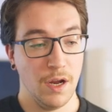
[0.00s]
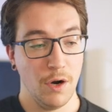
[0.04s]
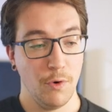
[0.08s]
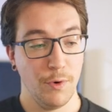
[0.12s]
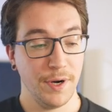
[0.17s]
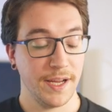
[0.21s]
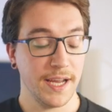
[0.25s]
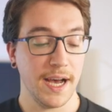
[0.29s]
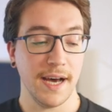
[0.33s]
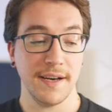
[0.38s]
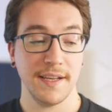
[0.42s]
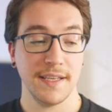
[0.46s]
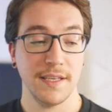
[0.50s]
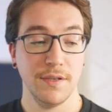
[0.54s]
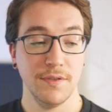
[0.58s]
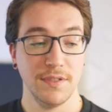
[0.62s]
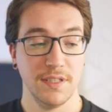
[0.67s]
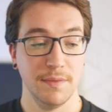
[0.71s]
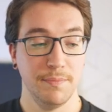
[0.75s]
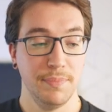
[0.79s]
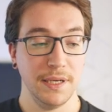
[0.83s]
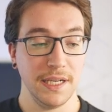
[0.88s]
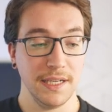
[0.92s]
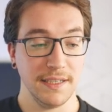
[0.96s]
Regarding
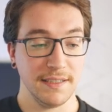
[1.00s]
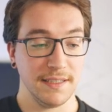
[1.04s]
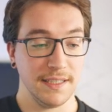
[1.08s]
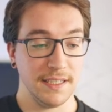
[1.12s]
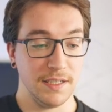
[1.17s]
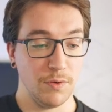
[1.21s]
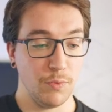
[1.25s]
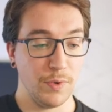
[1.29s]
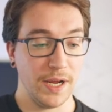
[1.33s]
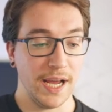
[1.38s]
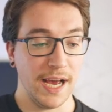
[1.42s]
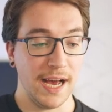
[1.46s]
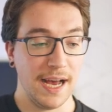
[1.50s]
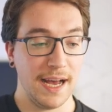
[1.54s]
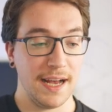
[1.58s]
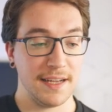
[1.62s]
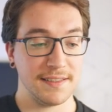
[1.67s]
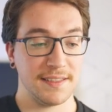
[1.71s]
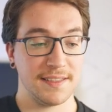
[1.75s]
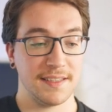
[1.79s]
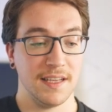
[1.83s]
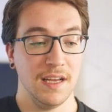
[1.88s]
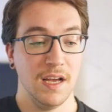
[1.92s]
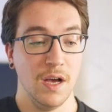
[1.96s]
usability, we
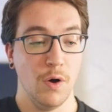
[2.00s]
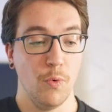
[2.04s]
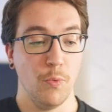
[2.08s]
asked